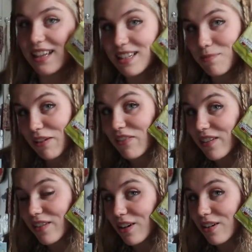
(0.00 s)
These are my
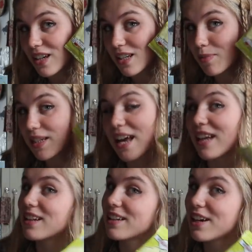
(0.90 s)
favourite crisps,
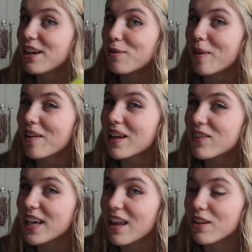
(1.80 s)
and we only
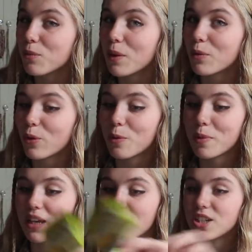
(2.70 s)
ever get them when we're on the
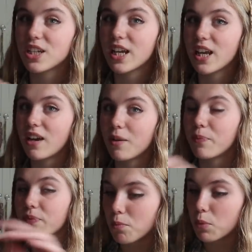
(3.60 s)
beach
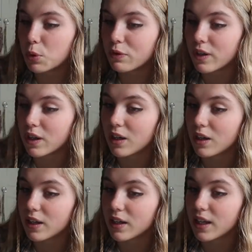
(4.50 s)
in
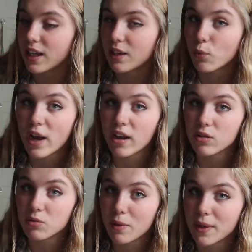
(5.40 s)
Morpha in
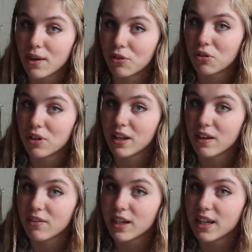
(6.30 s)
Wales, where we go on holiday
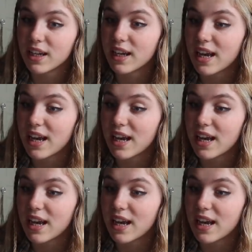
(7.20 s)
every year.